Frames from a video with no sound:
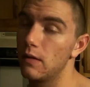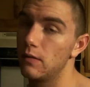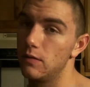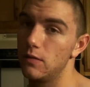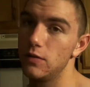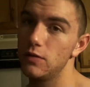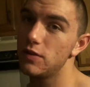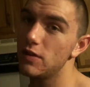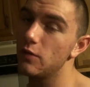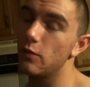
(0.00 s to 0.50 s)

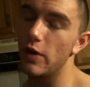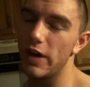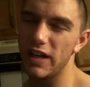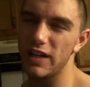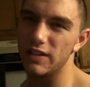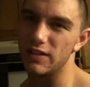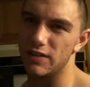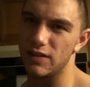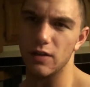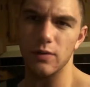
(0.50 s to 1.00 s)
losing weight
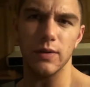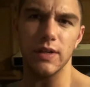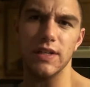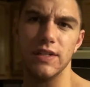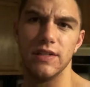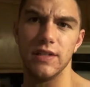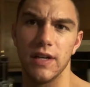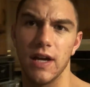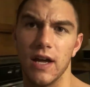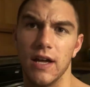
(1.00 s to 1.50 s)
is so
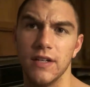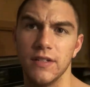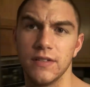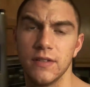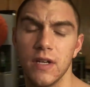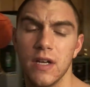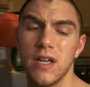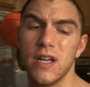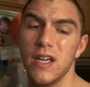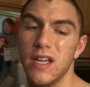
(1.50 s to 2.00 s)
easy, guys.
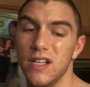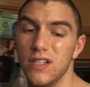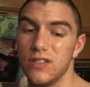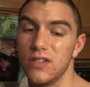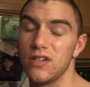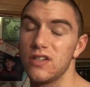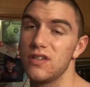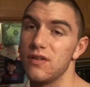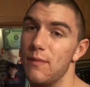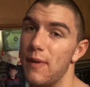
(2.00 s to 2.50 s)
It's
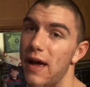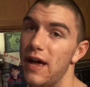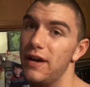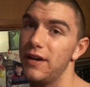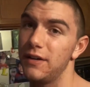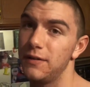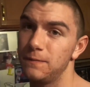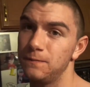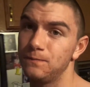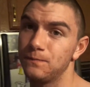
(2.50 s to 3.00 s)
just a
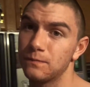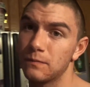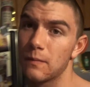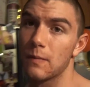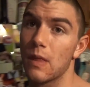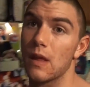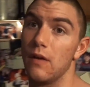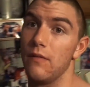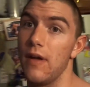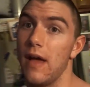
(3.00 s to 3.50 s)
matter
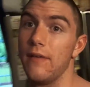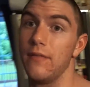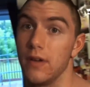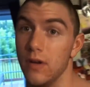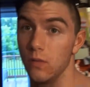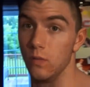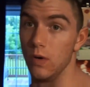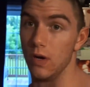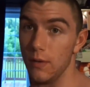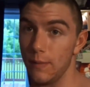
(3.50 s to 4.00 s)
of
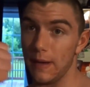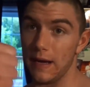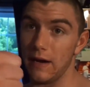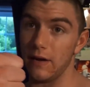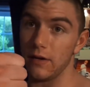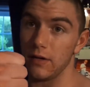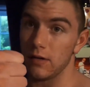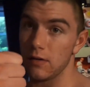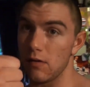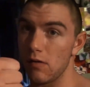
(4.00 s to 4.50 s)
having
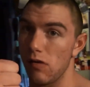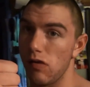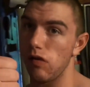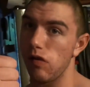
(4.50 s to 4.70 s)
willpower,